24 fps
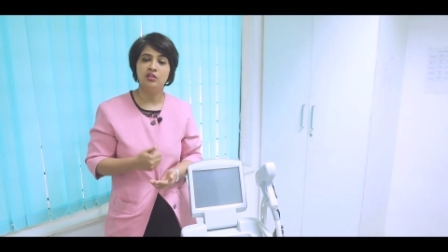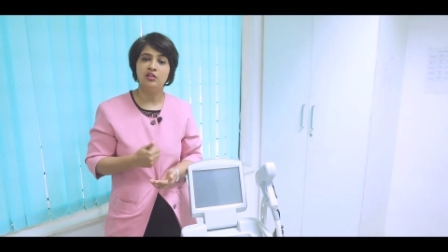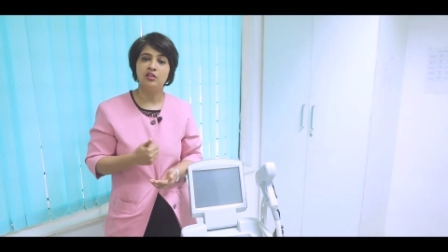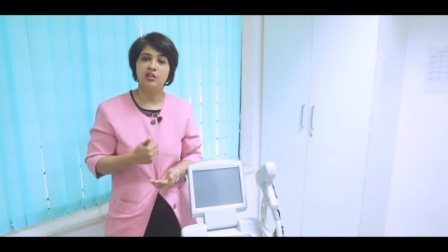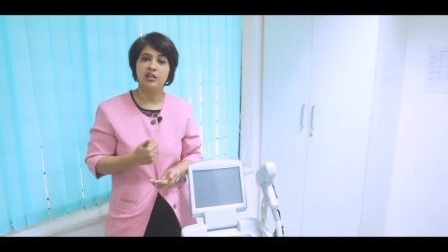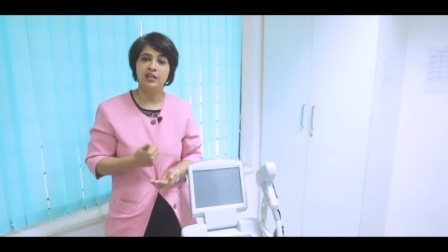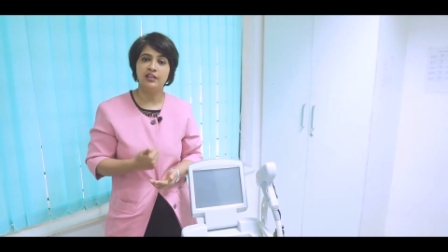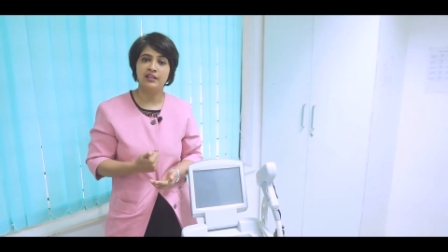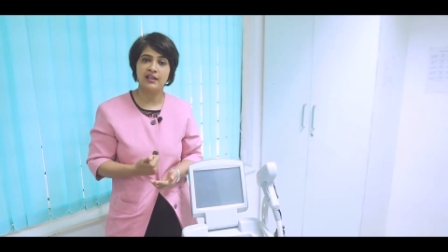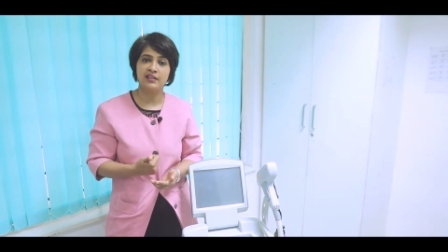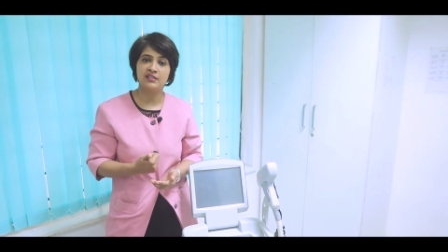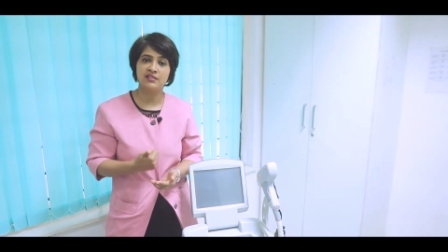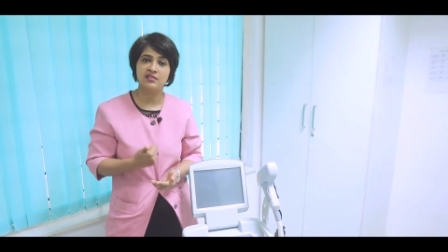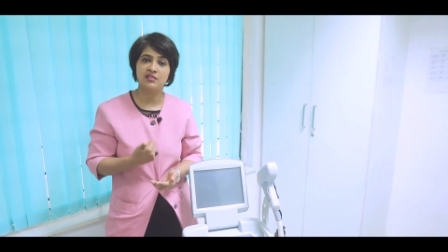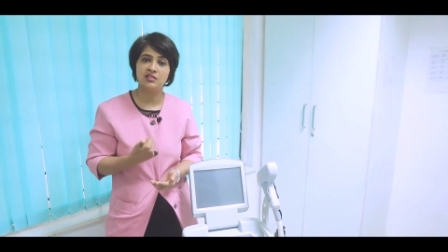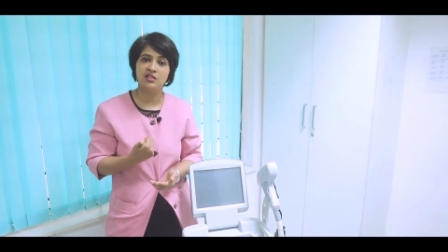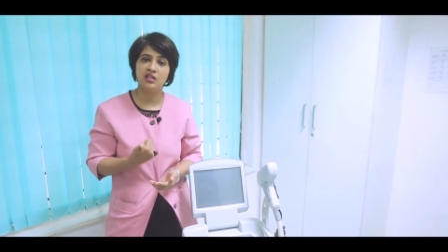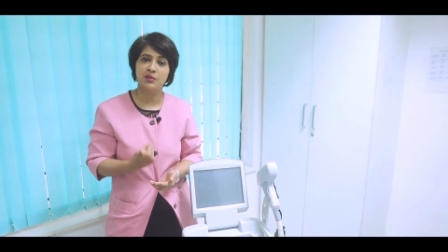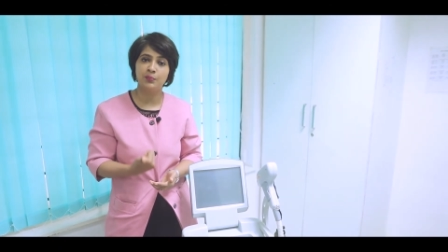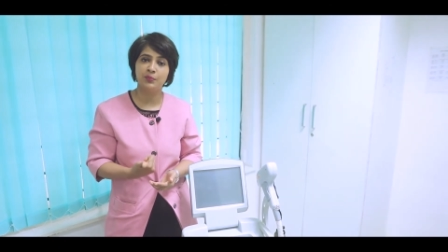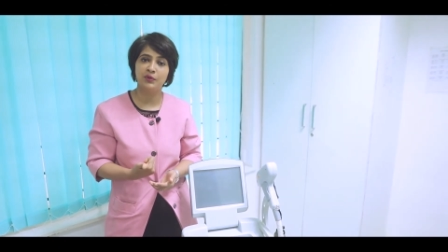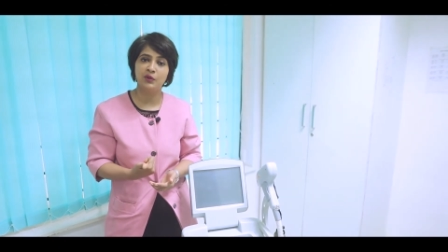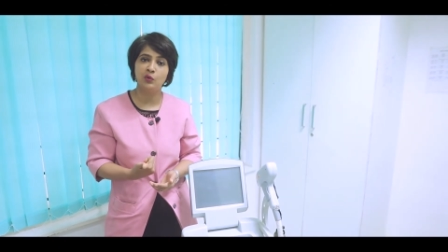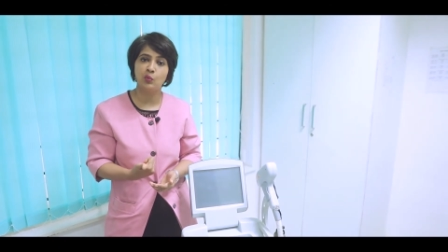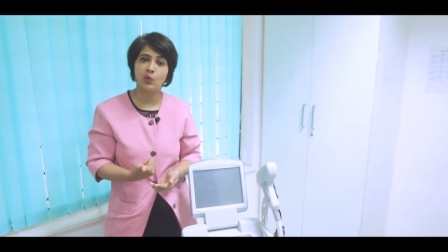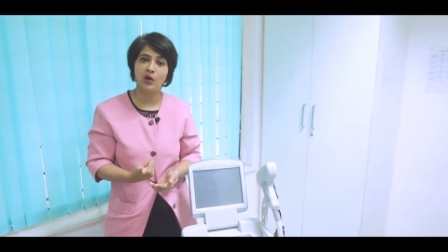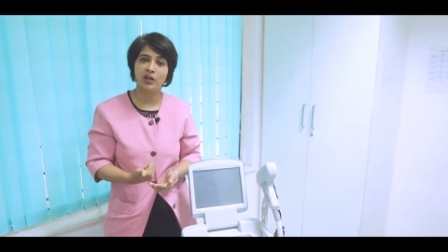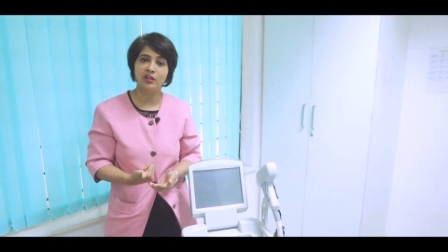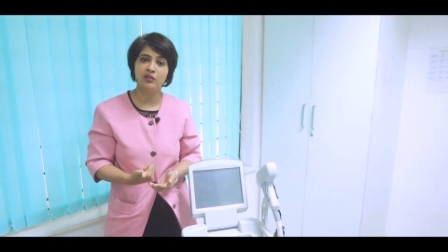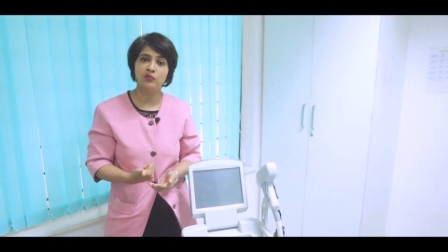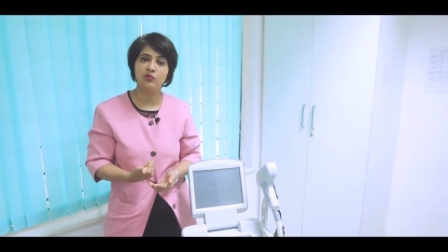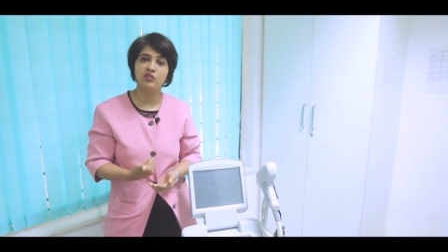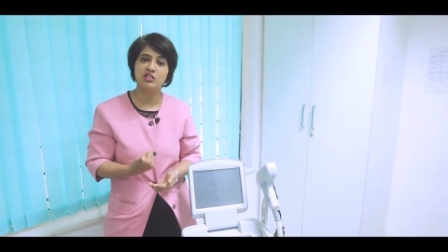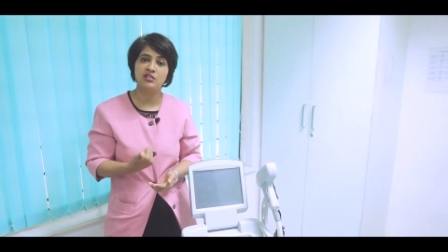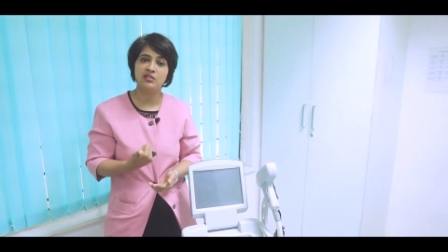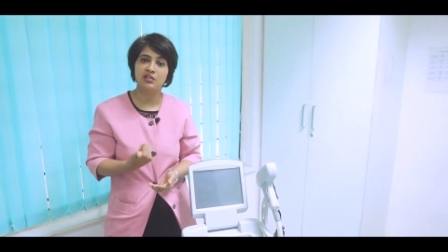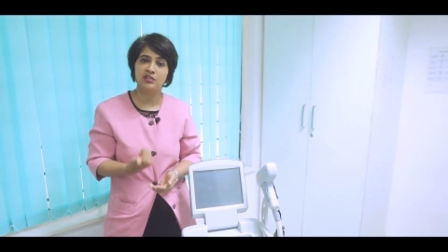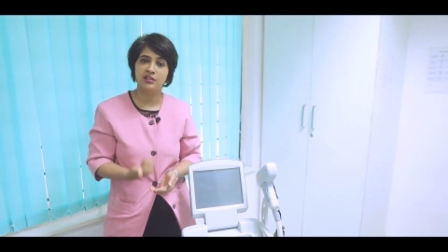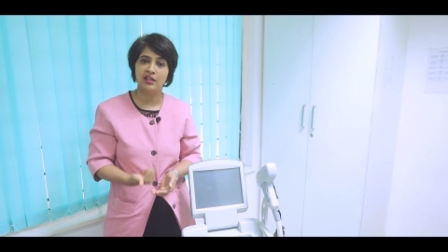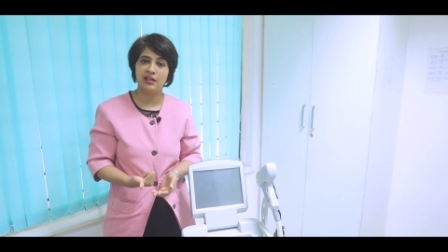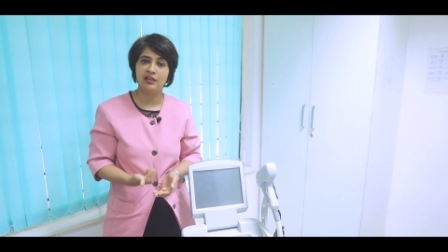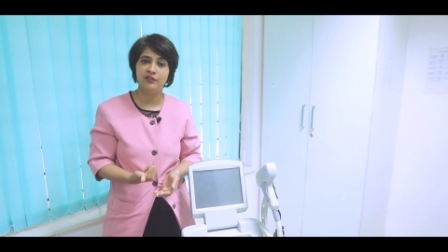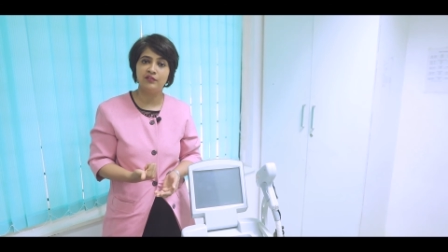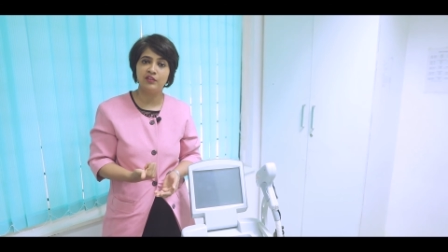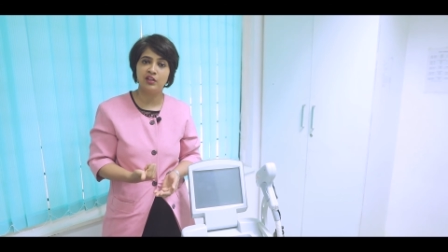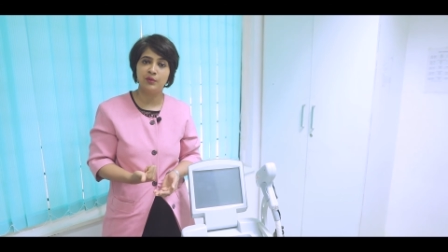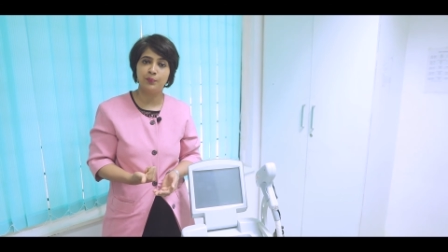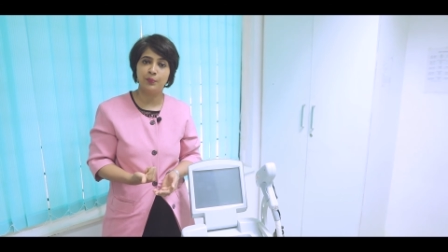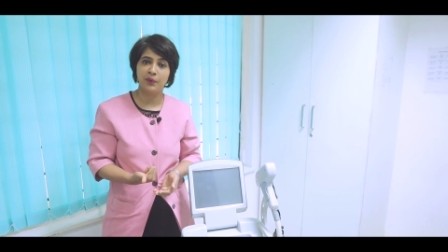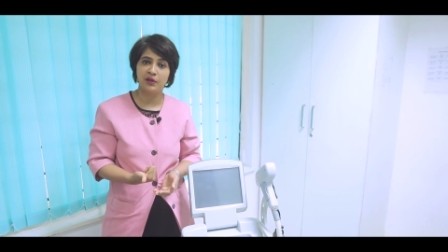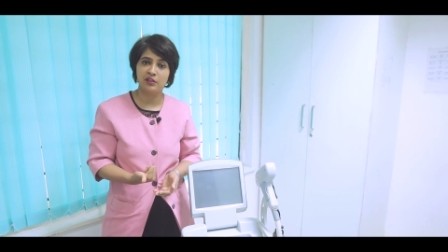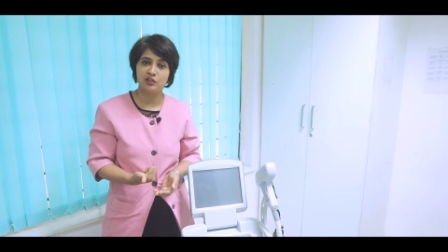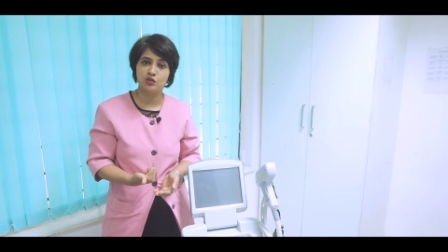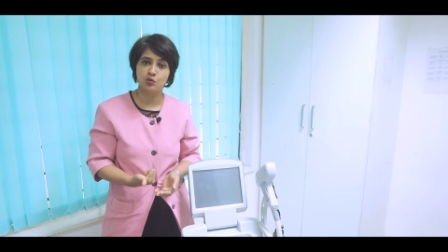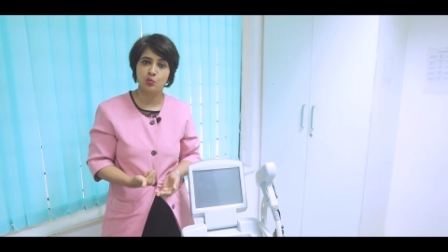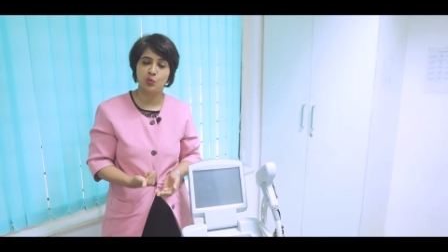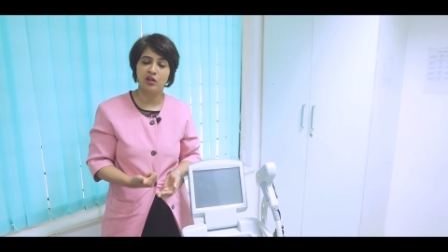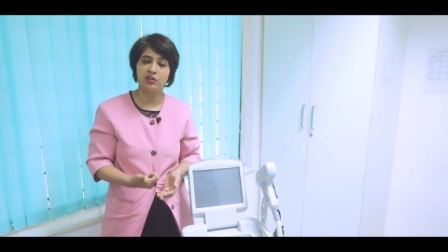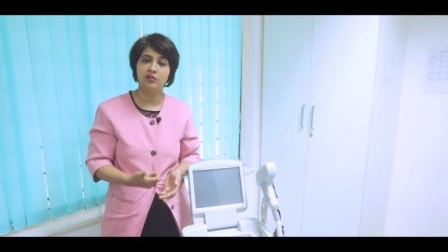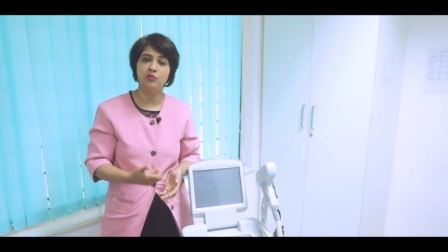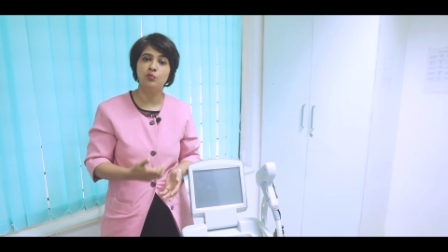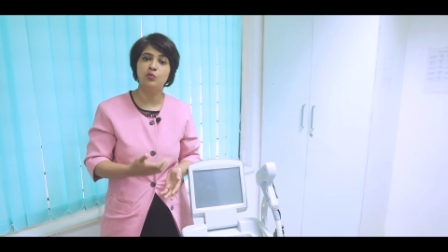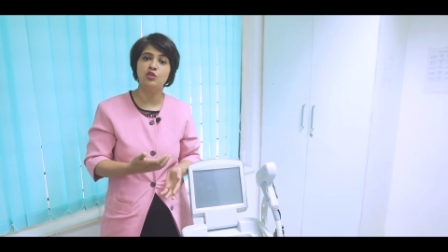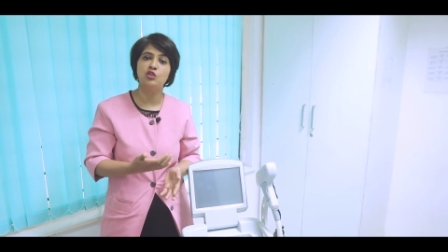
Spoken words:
It has DP1, which is a delivery pulse 1,